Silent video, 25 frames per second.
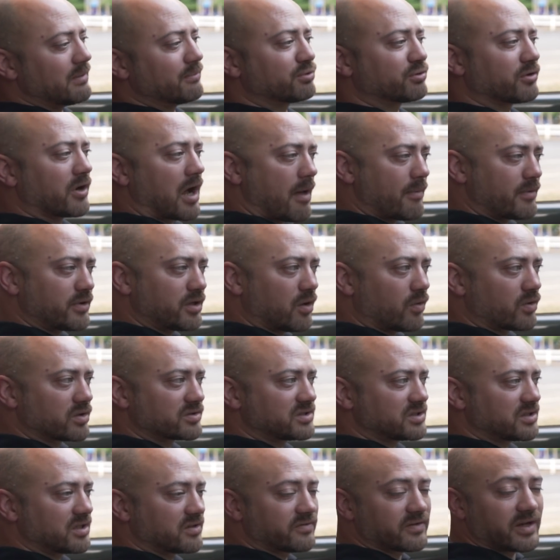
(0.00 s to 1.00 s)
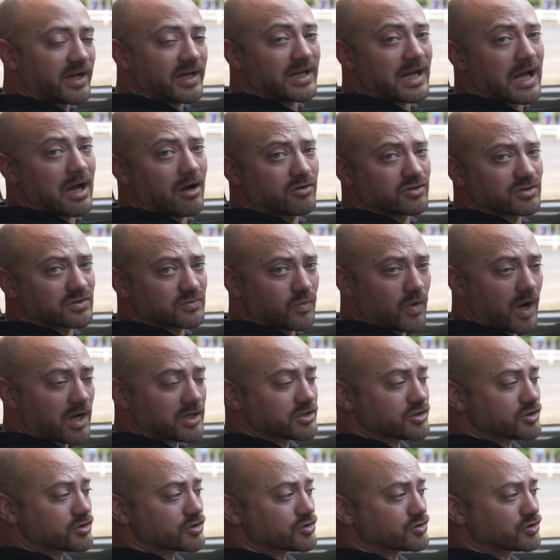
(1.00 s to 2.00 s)
Probably don't want to sit here for 8 hours and
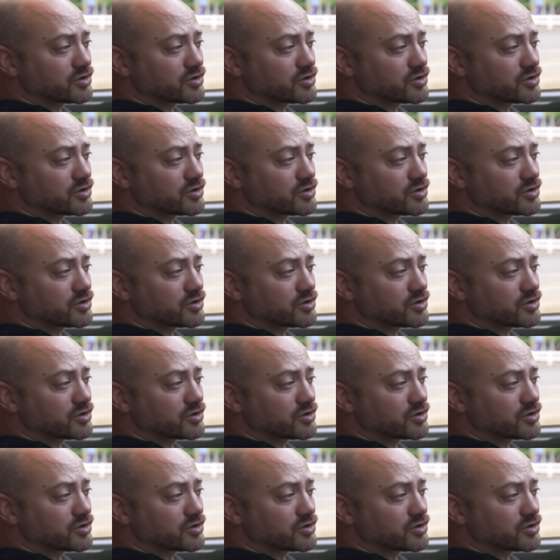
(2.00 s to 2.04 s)
watch your